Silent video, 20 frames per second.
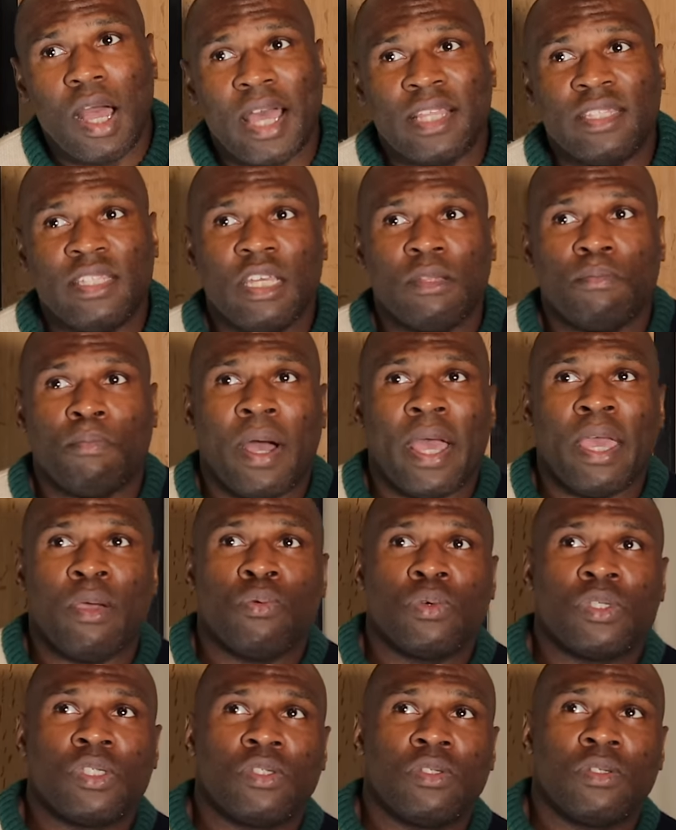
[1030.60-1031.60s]
I did, but it
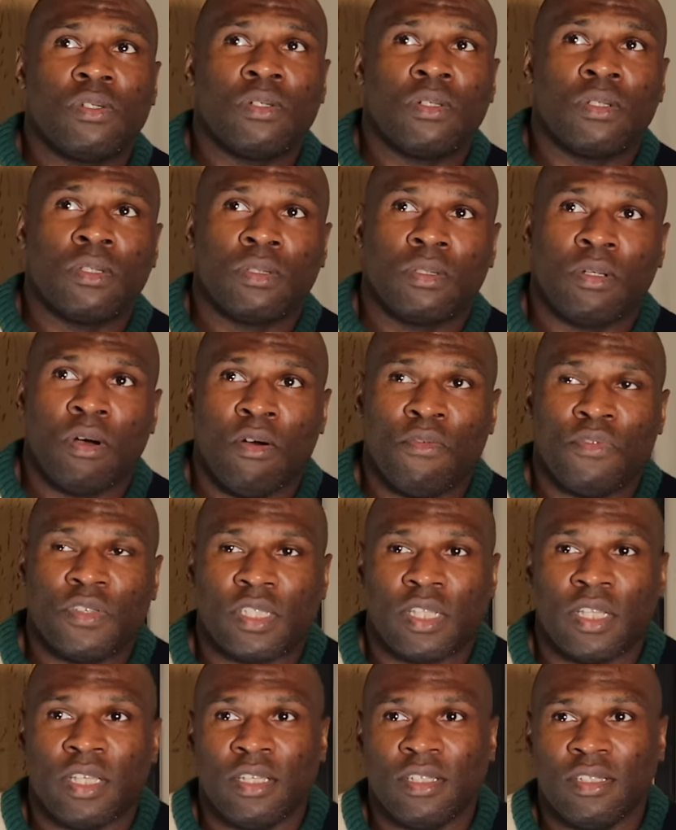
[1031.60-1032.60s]
was still,
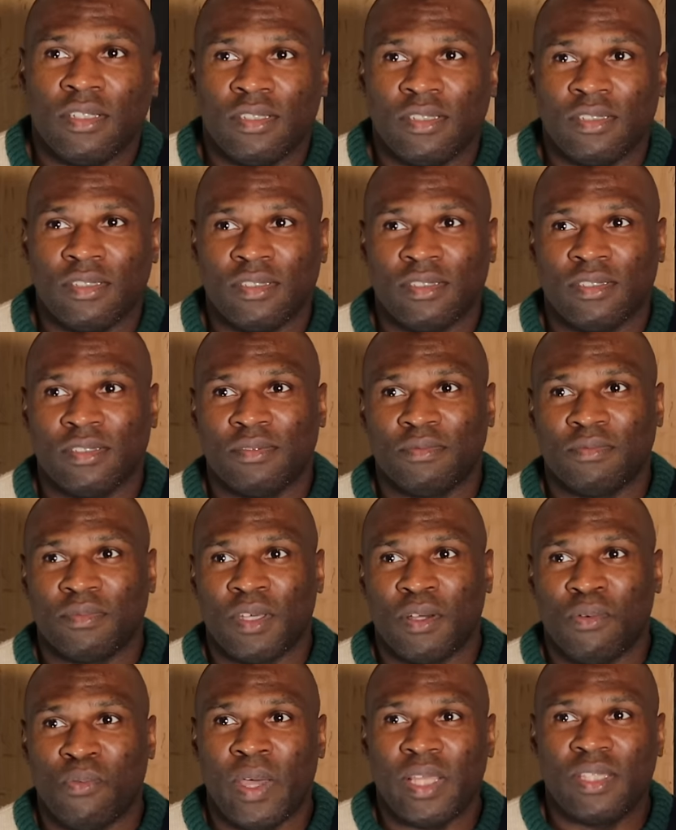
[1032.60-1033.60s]
obviously,
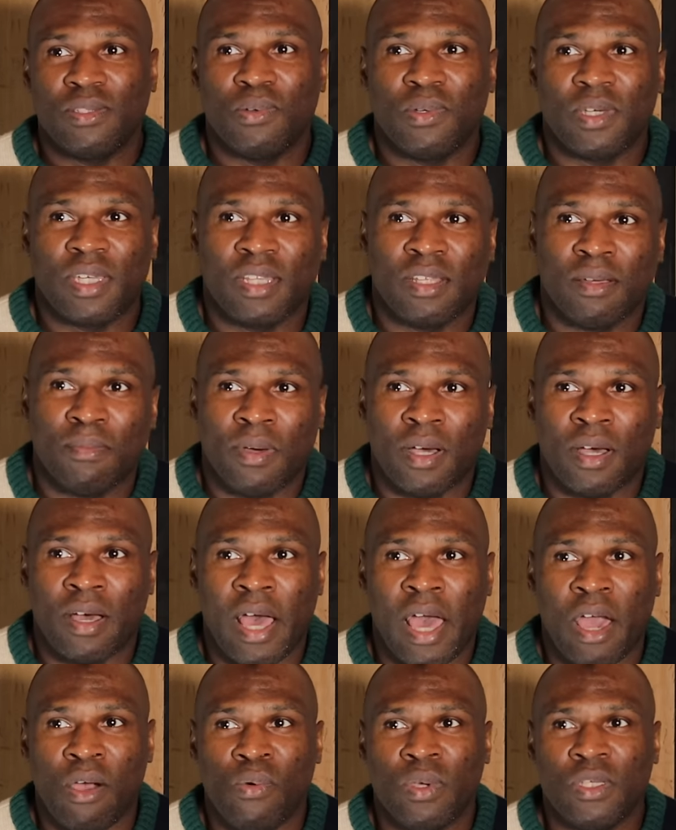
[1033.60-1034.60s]
we're talking about,
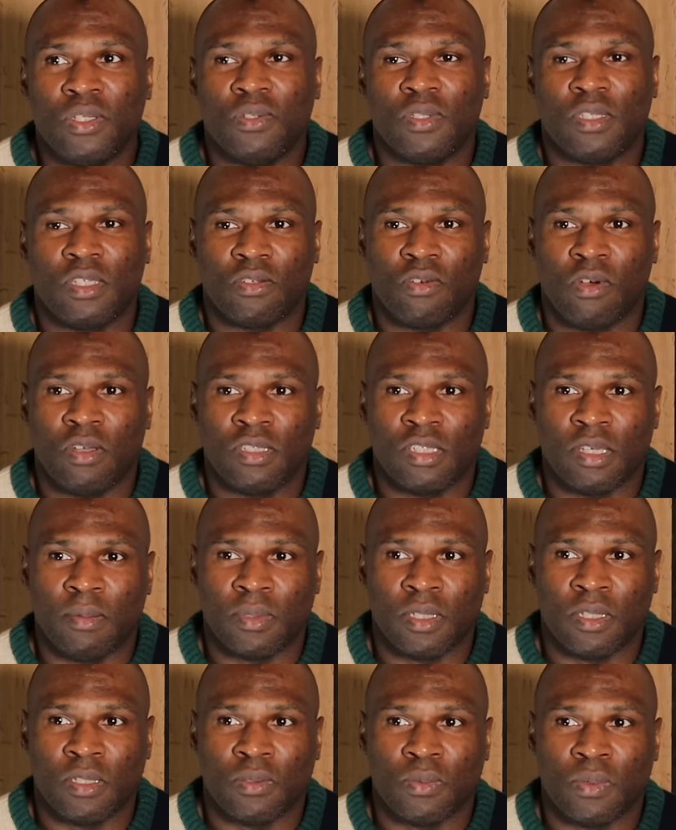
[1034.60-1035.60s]
I always use this
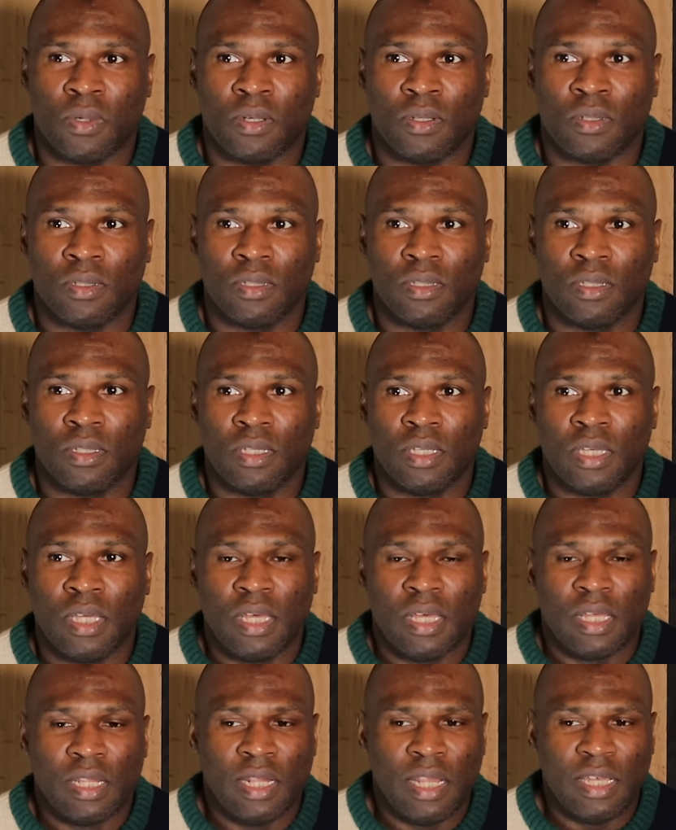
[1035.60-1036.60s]
concept as well.
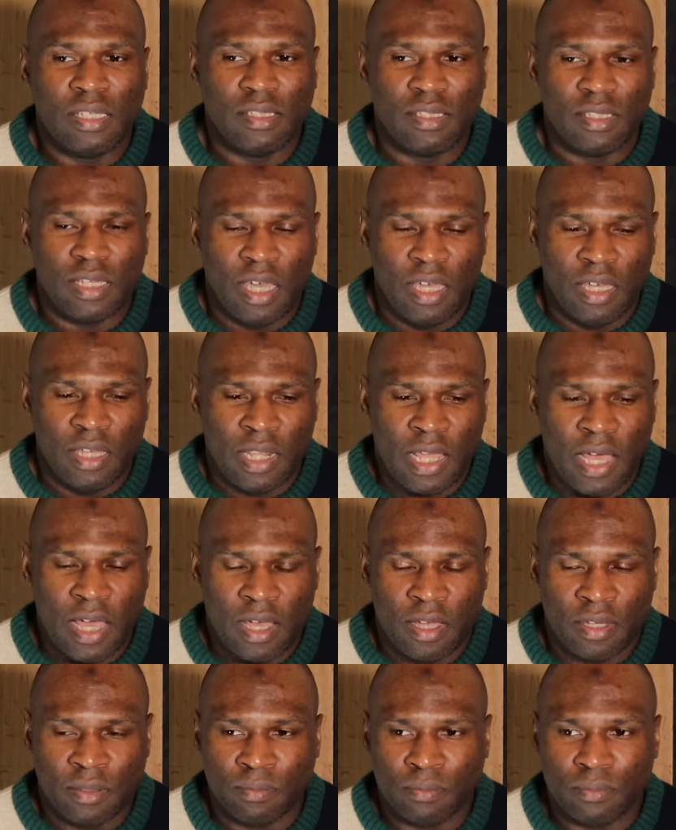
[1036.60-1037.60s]
Let's say
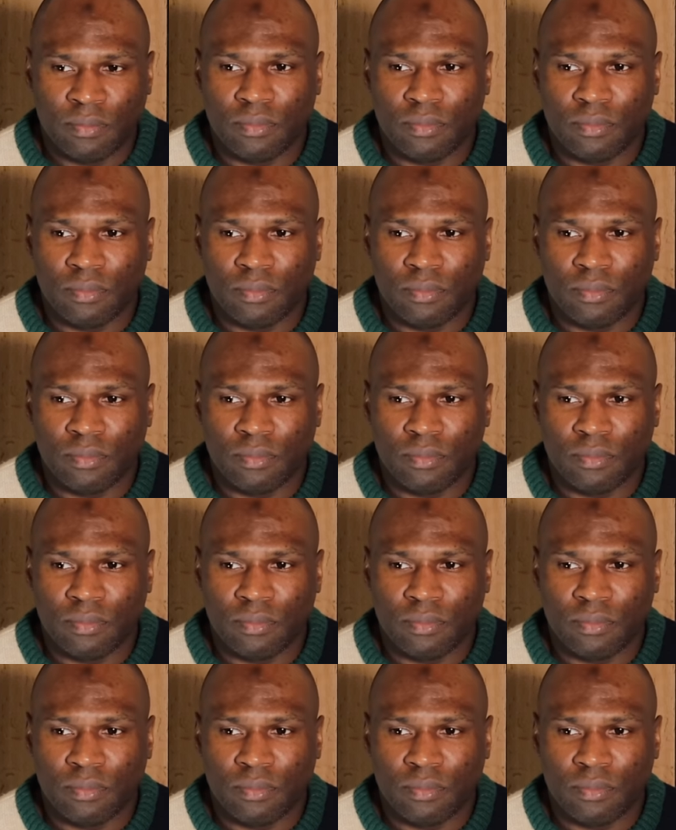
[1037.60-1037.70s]
that